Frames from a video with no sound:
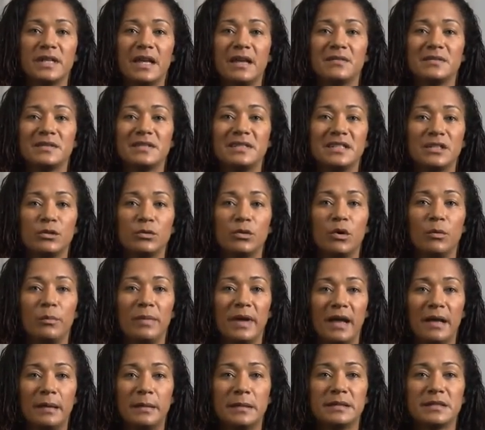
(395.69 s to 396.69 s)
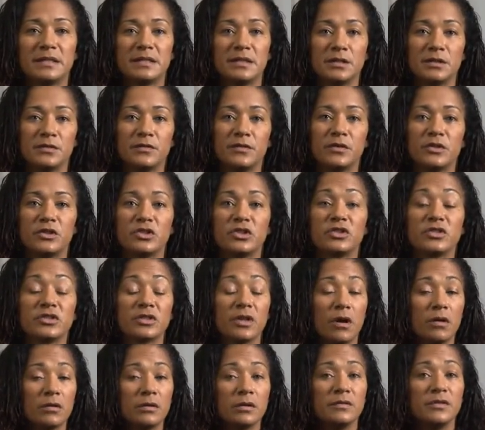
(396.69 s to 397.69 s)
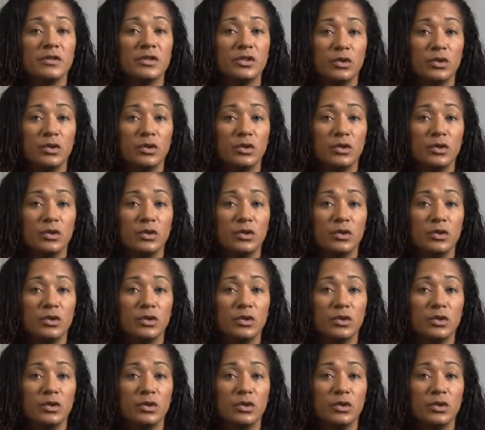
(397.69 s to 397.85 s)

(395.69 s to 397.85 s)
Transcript: have zero balances for the start of